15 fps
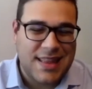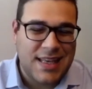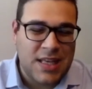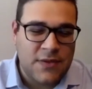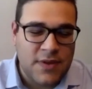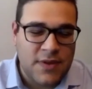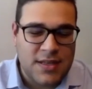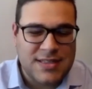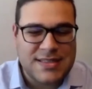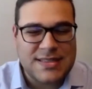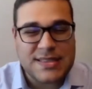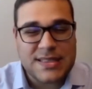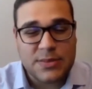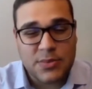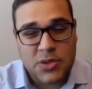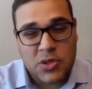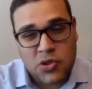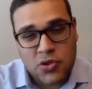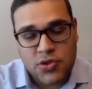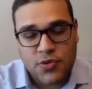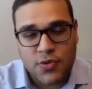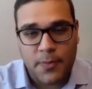Think of it
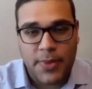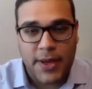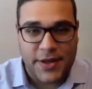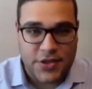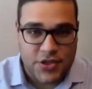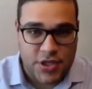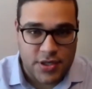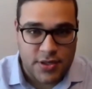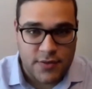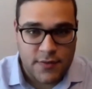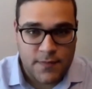similar to a pension.